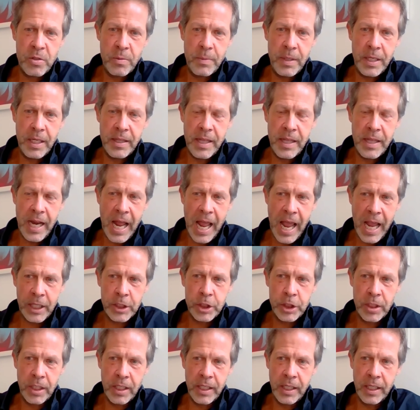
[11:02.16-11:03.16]
to me that
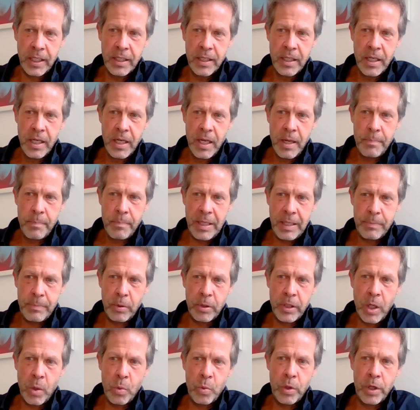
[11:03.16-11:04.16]
actually
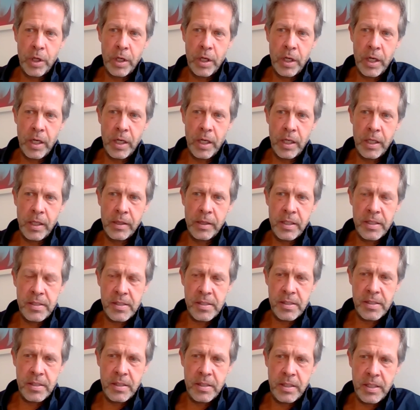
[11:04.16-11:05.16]
people that were, this
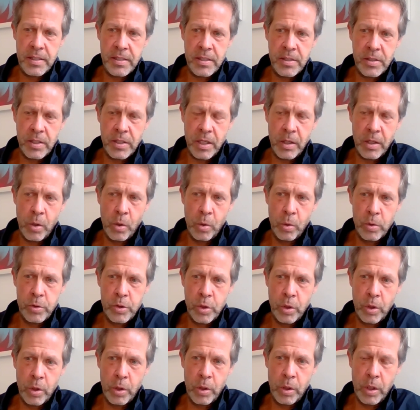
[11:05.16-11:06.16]
is
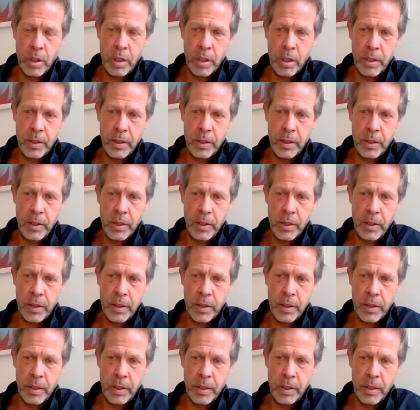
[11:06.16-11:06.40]
also